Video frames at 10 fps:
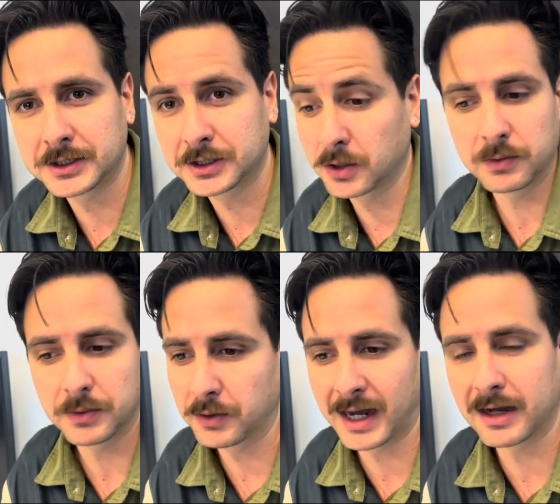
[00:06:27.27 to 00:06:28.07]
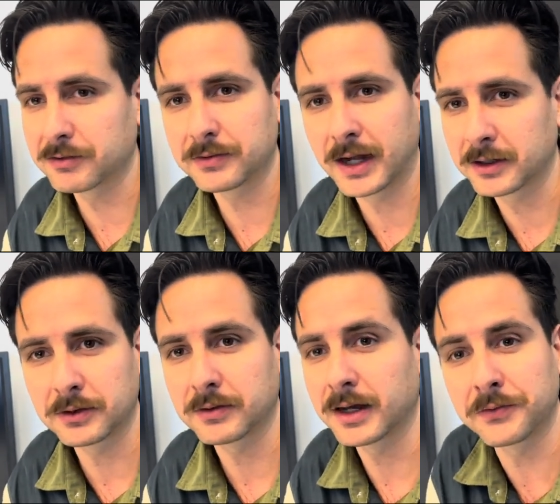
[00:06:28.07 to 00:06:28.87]
So you have, I don't
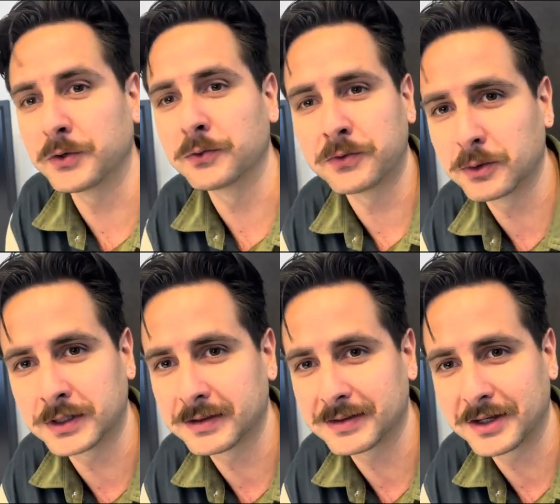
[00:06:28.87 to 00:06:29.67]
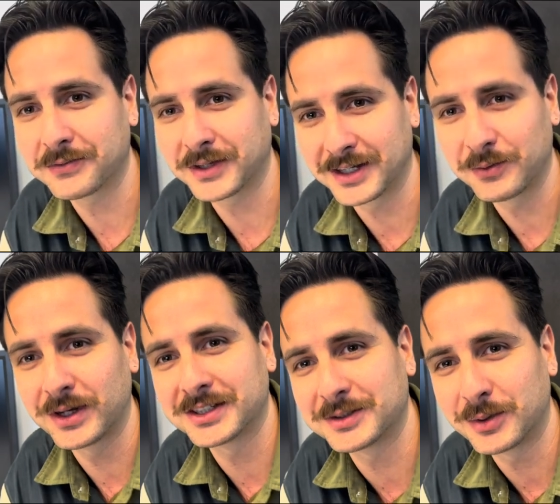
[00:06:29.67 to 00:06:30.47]
know, a Phil Foden, if he
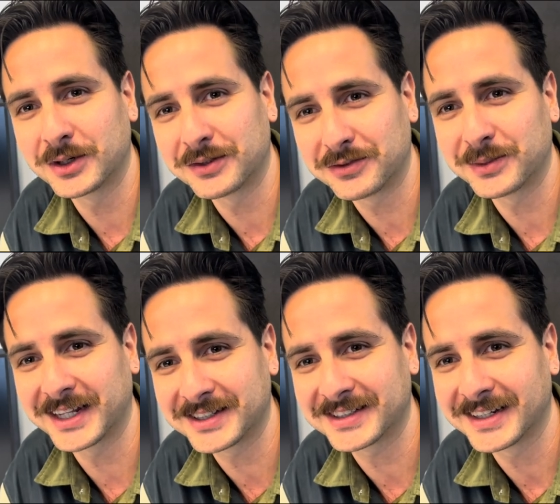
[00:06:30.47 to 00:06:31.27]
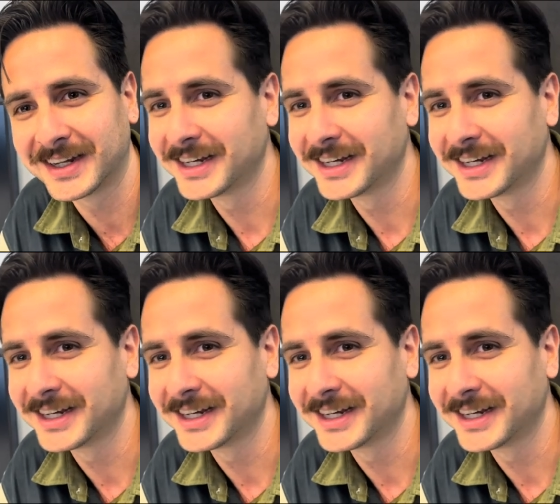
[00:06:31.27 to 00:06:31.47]
was born in Fluminense,